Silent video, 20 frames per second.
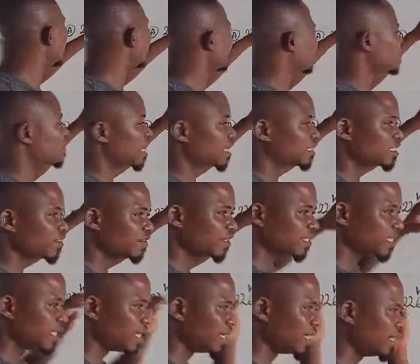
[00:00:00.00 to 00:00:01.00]
in
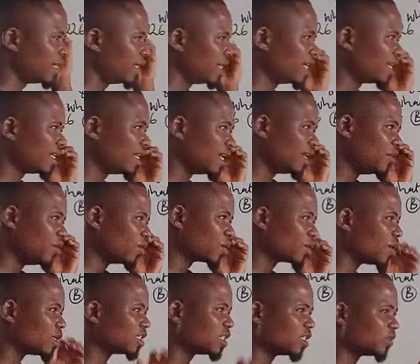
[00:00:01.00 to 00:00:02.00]
radioactivity the
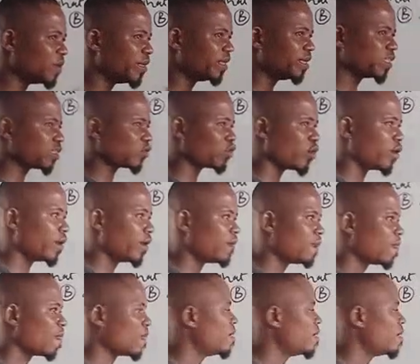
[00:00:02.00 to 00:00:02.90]
nucleus is being destroyed,